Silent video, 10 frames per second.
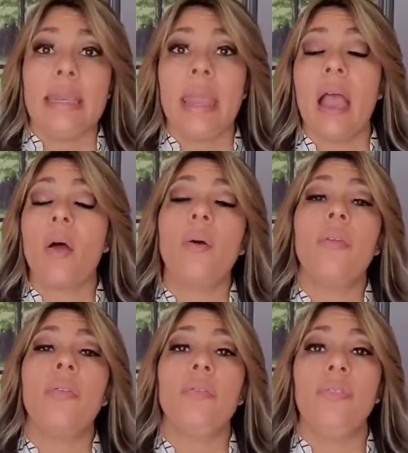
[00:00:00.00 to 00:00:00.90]
Now,
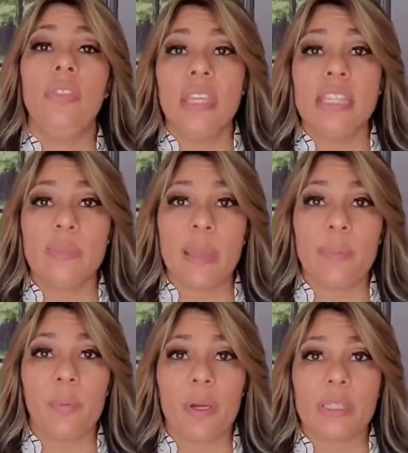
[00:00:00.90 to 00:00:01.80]
these
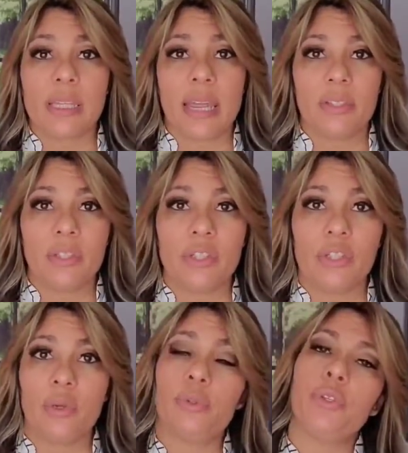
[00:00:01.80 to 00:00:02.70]
paperworks that I
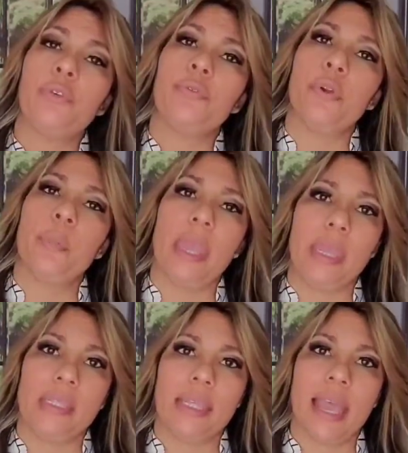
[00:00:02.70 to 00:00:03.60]
just told you from
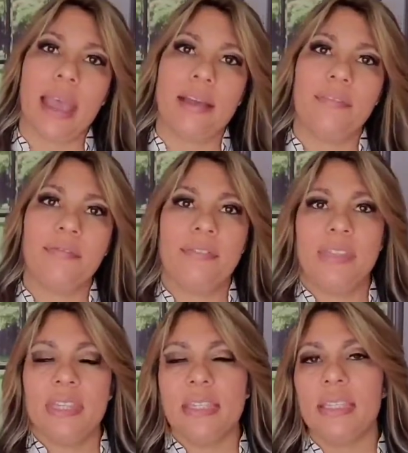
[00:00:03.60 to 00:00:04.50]
A to F,
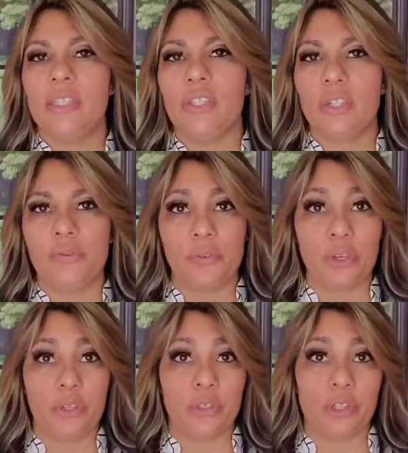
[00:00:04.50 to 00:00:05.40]
this is just for
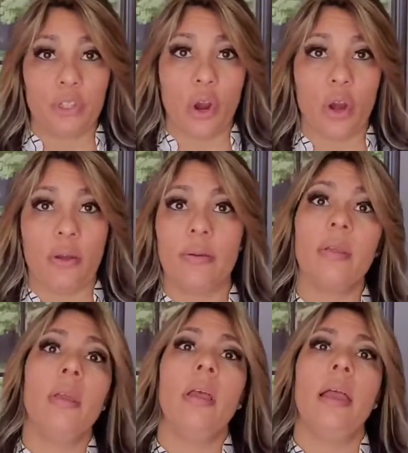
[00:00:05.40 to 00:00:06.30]
you to start
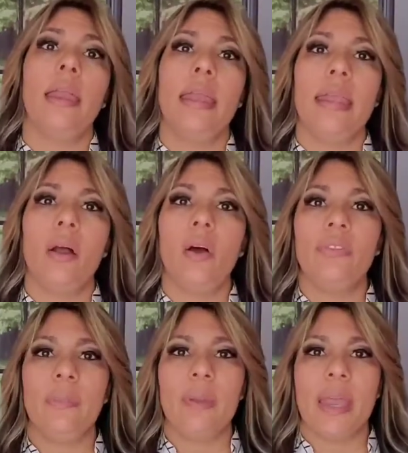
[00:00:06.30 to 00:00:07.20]
it all
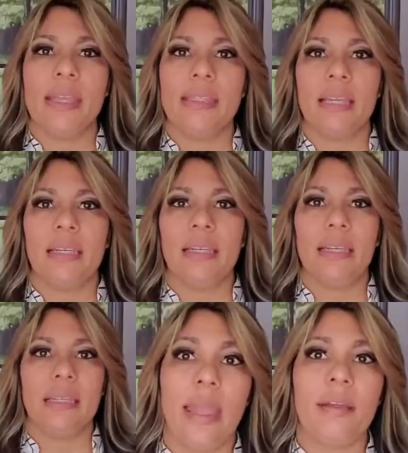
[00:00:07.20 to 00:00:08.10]
depends on
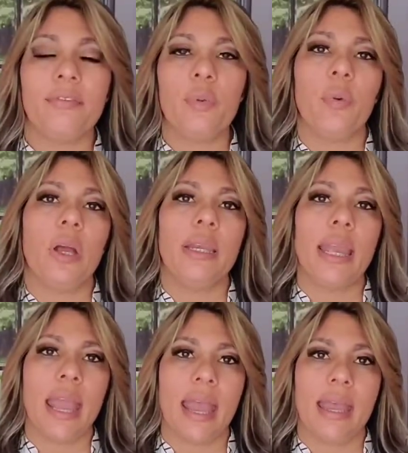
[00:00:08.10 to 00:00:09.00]
everyone
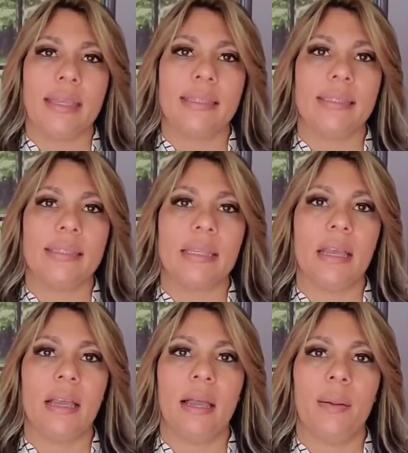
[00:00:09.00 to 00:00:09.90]
has
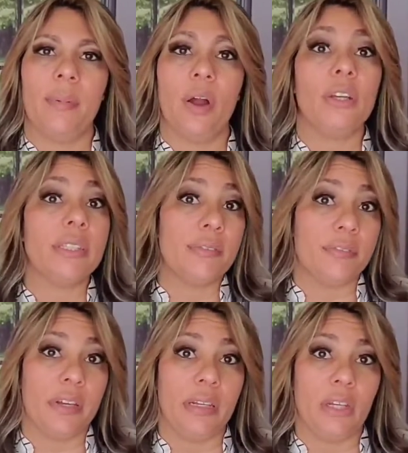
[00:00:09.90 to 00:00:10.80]
um, are
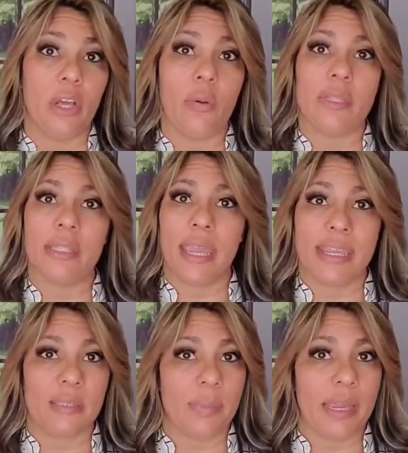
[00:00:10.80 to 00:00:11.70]
different. You know, it's
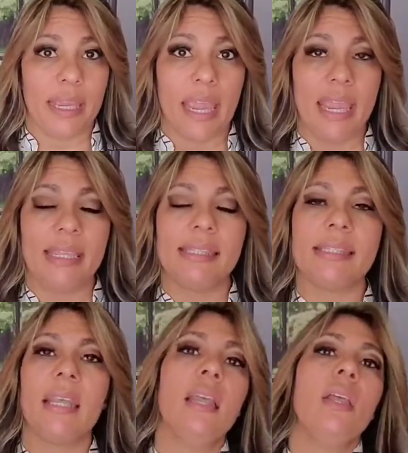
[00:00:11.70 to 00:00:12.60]
case by case.